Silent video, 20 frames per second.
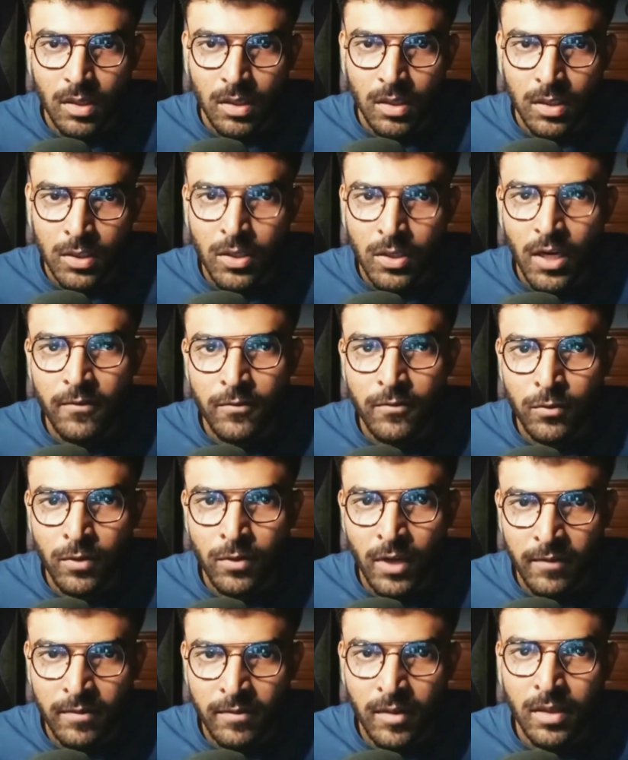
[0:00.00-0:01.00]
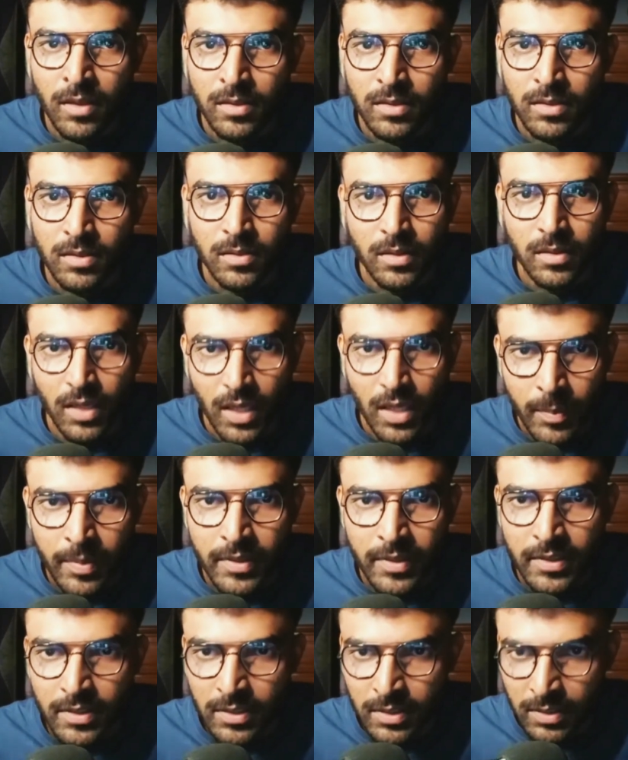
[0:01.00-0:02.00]
you have to have that
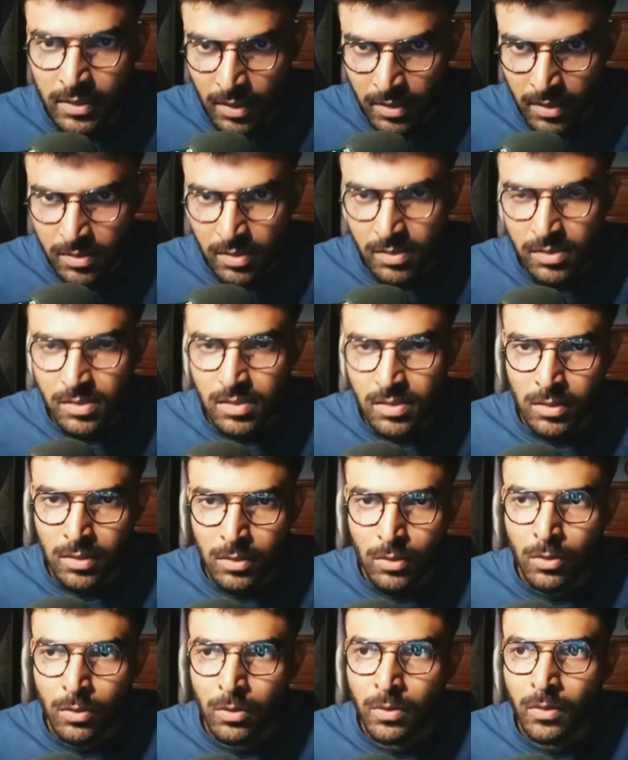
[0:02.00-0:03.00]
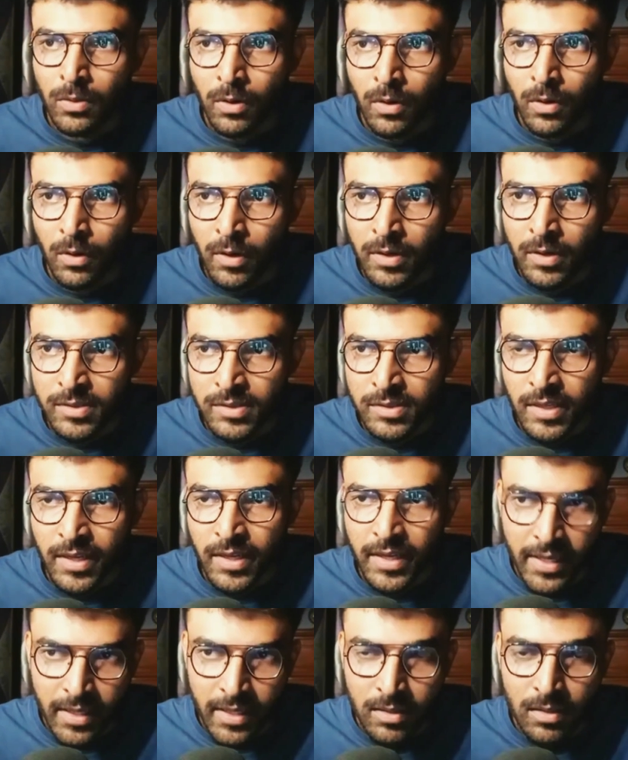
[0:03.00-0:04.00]
ability as the ceo or as the
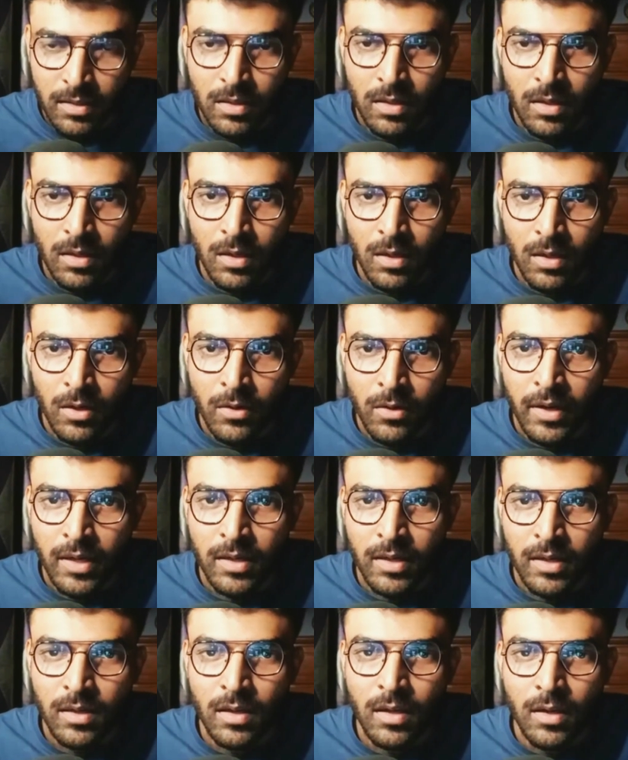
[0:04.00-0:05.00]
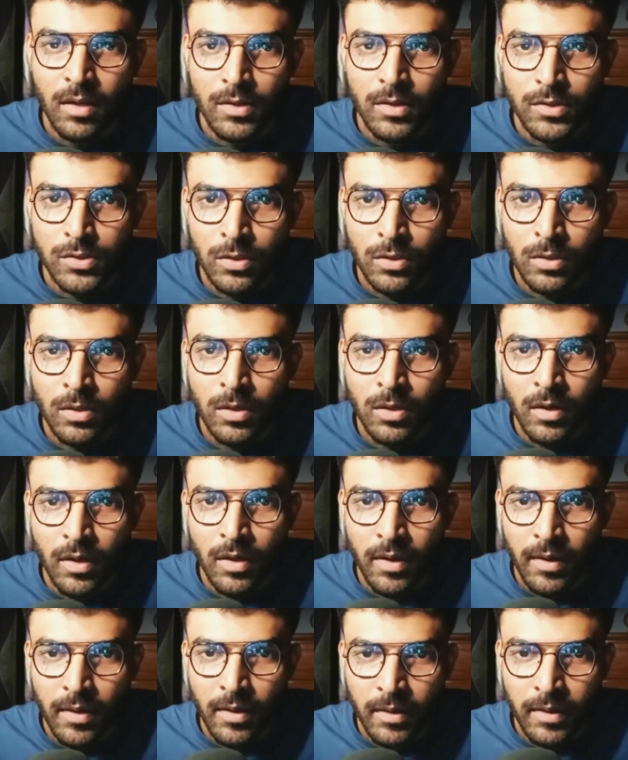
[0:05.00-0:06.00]
head right? So
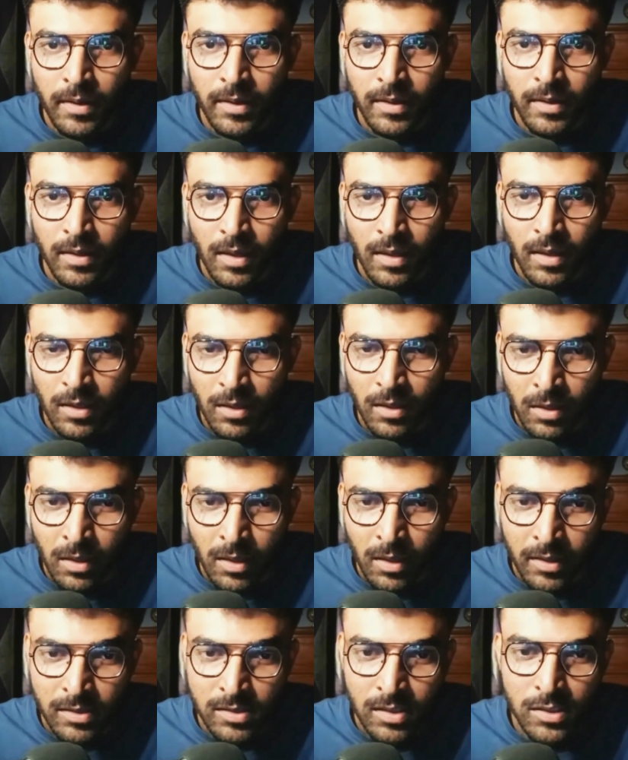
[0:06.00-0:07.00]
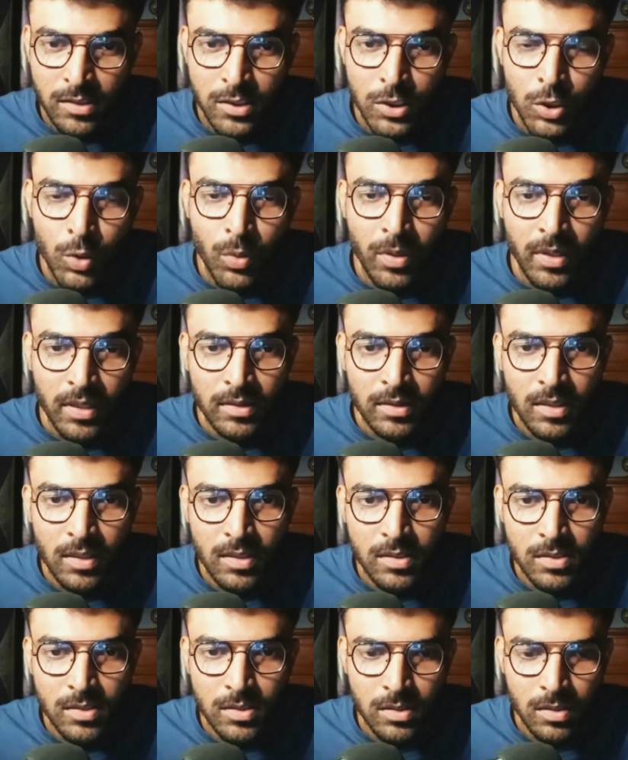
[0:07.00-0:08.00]
like since you are in
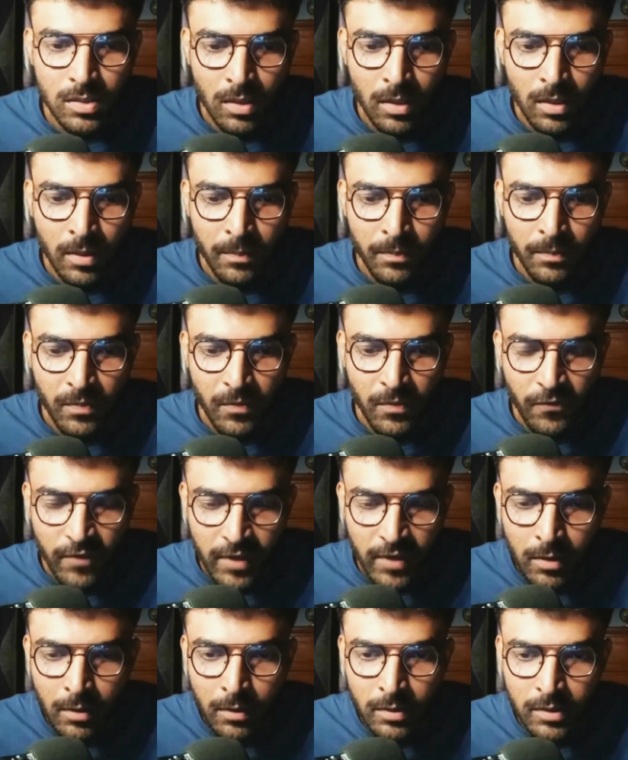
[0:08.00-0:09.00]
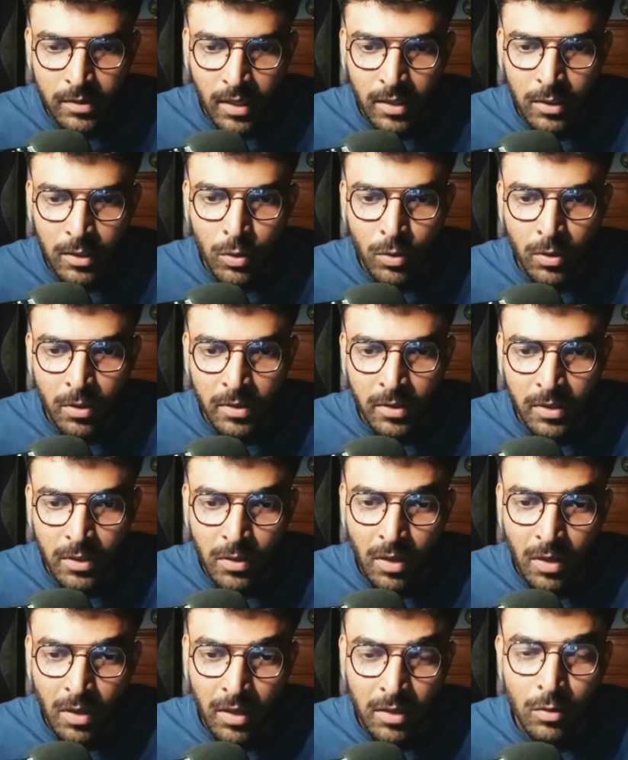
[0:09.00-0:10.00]
this um, field and you are
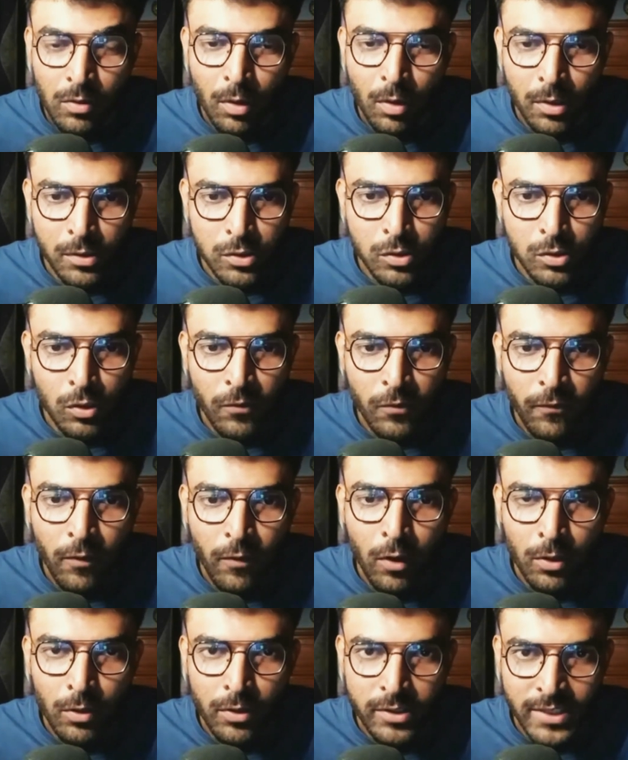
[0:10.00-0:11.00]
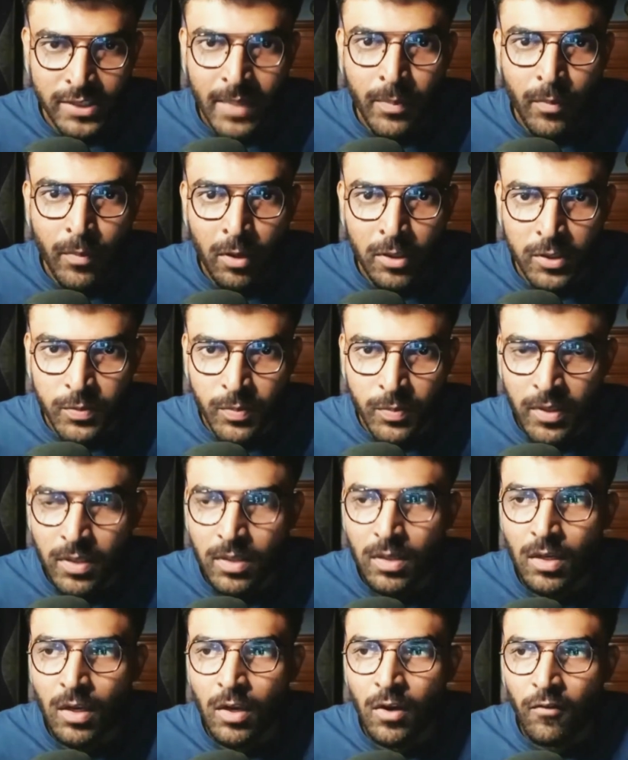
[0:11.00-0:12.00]
you, and you also follow Sam
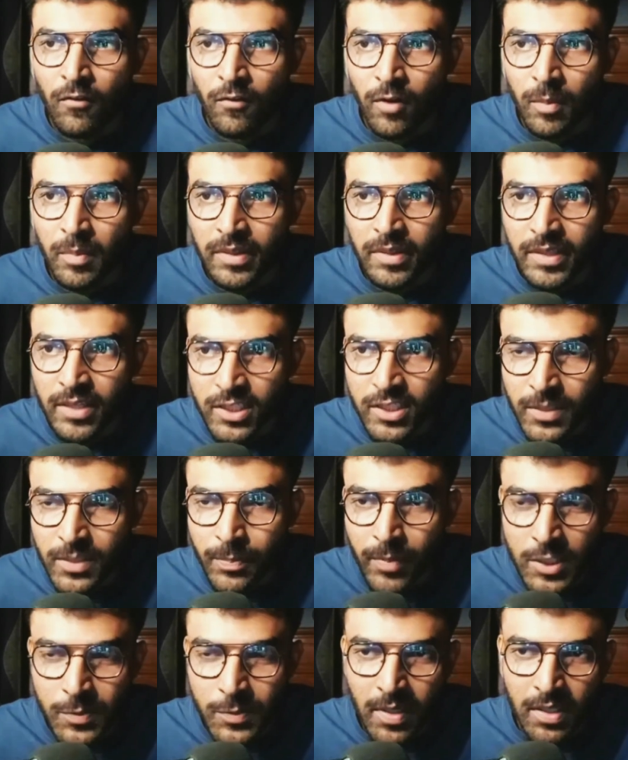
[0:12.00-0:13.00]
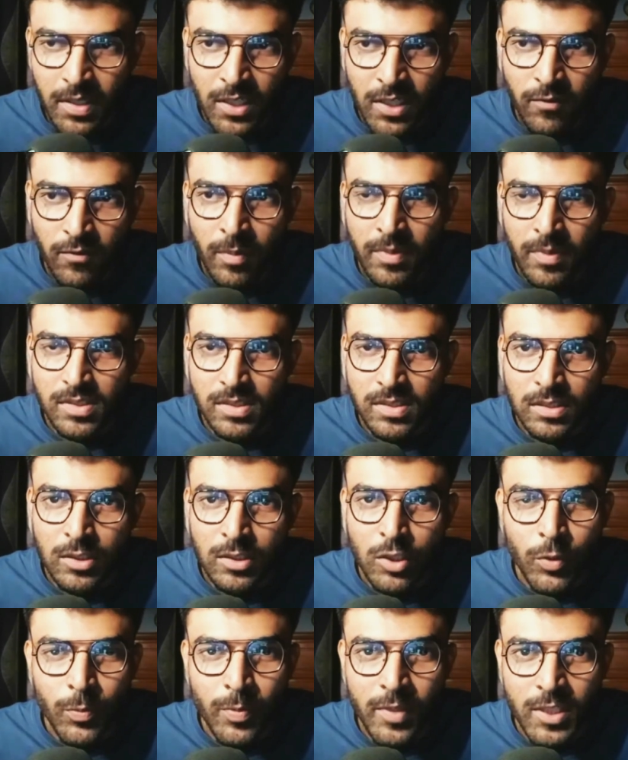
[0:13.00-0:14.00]
Altman from a leadership perspective, from a
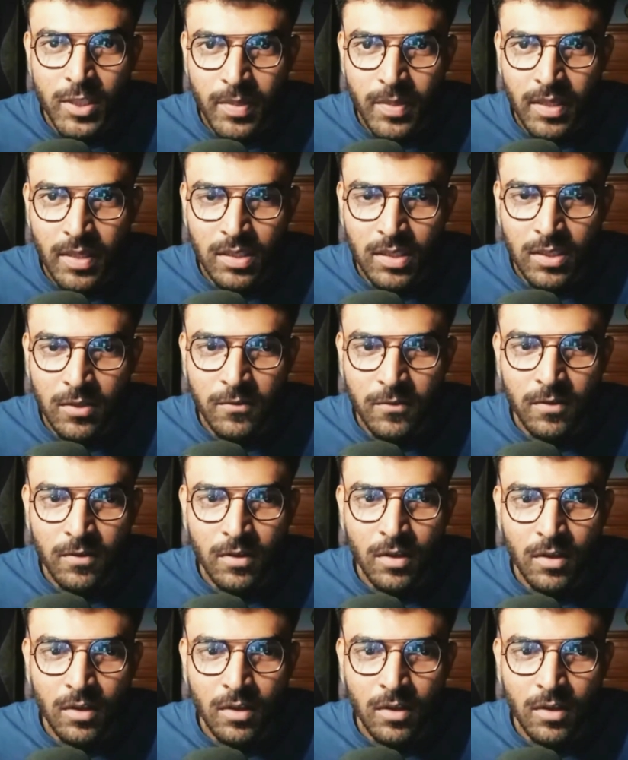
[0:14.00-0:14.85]
CEO perspective,